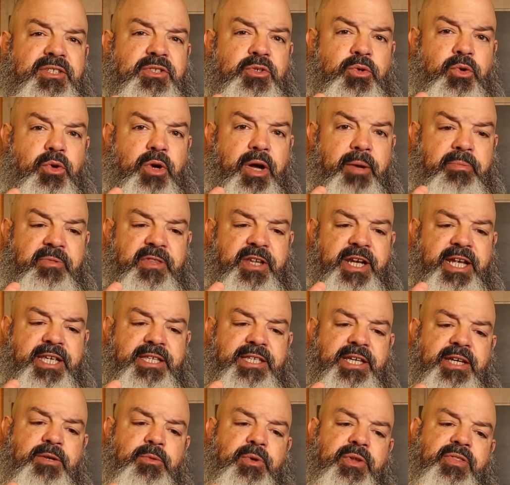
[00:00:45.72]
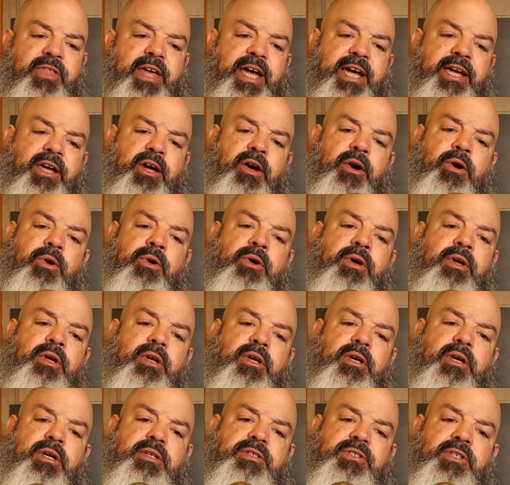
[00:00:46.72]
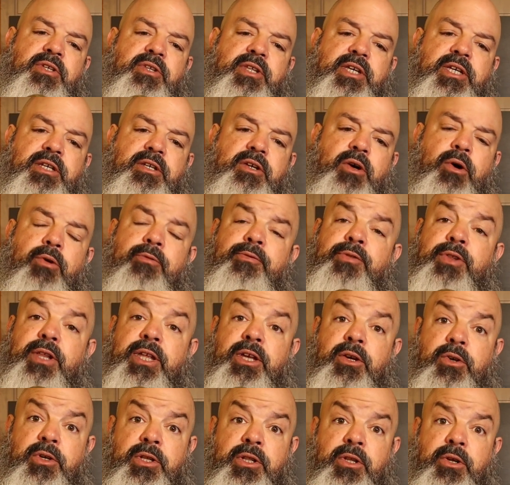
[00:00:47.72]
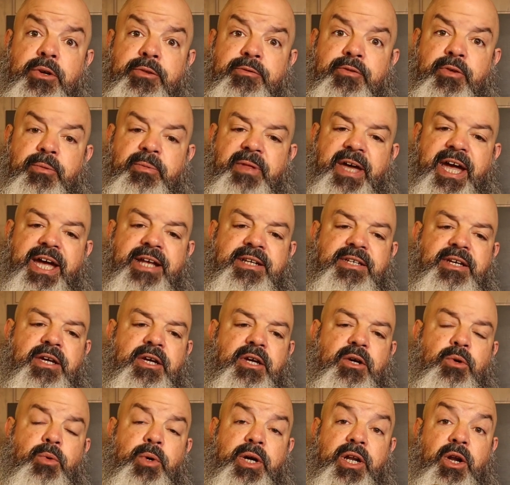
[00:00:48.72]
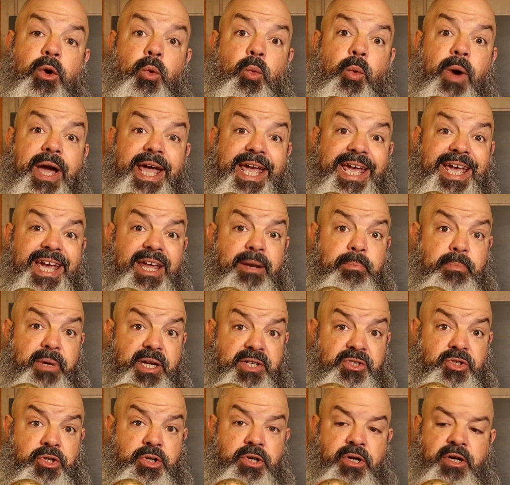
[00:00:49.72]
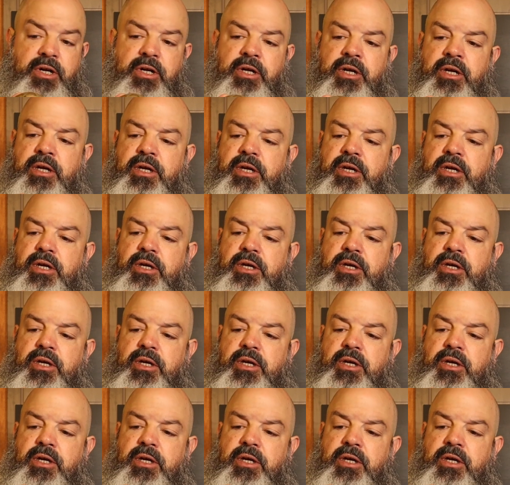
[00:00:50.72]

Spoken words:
screw up that I did with Echo, so that hopefully you can learn from that. We're going to weigh and measure her.